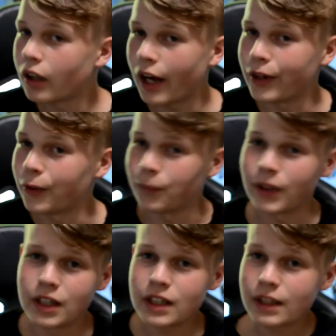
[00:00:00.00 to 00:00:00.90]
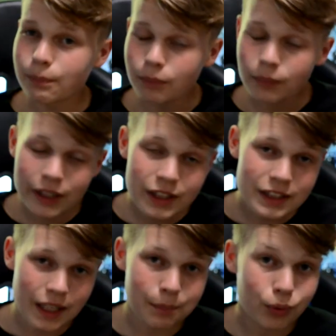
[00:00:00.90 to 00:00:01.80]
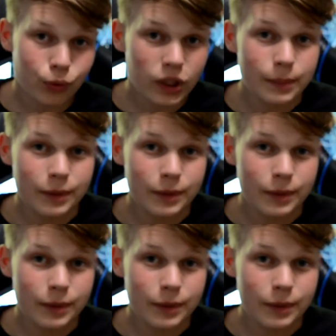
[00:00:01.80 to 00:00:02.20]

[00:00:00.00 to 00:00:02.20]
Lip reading: I know, it is a pretty